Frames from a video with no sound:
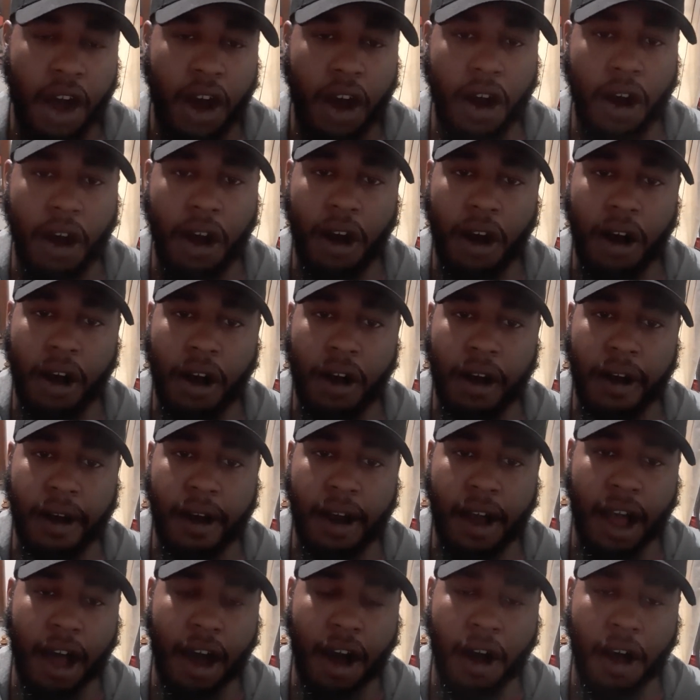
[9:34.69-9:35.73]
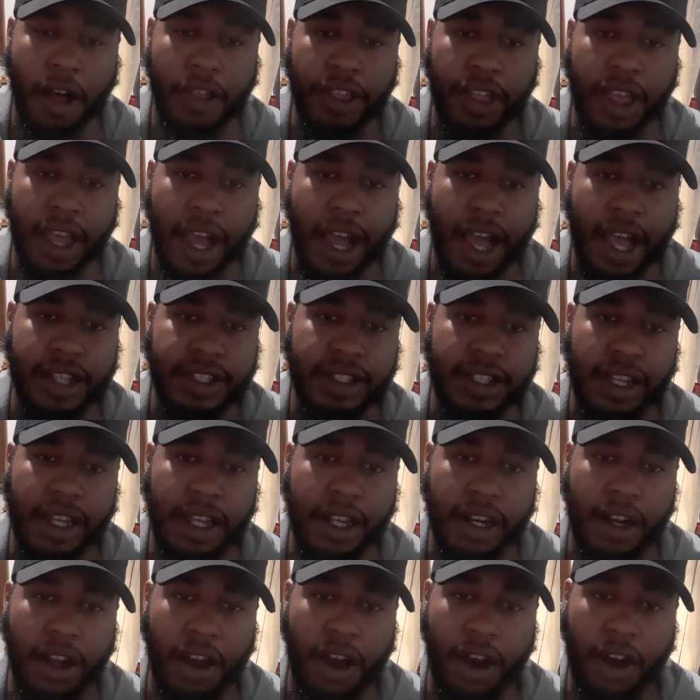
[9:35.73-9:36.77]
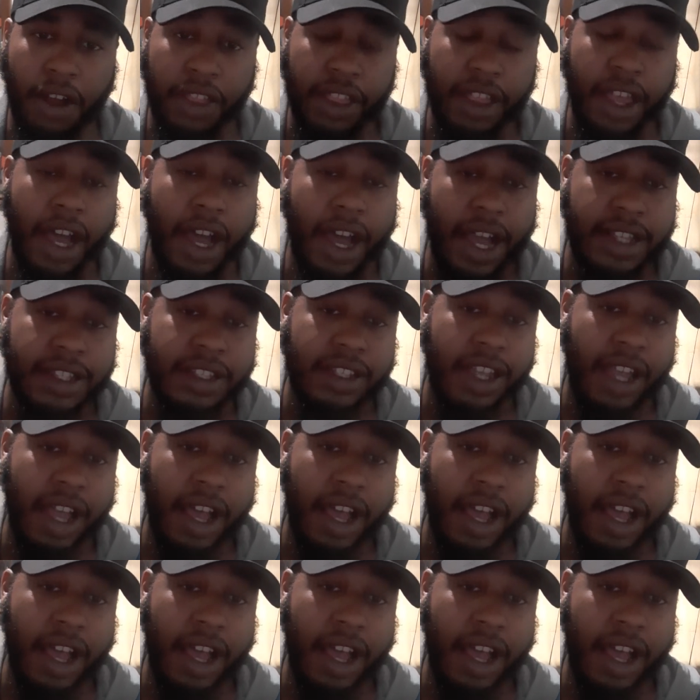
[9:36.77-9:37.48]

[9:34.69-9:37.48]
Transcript: All the guys and